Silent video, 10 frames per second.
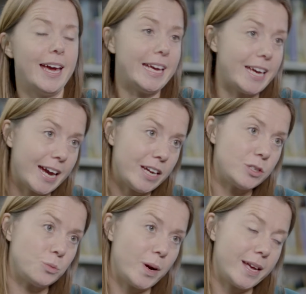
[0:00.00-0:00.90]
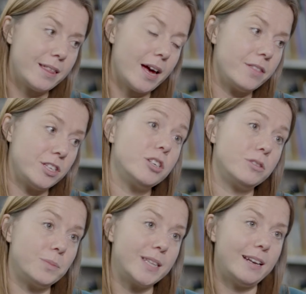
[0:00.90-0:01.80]
engage with the
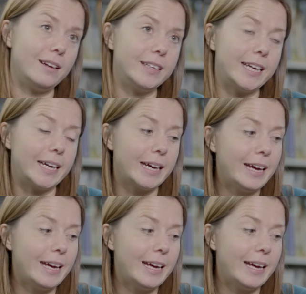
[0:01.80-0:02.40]
children with their learning.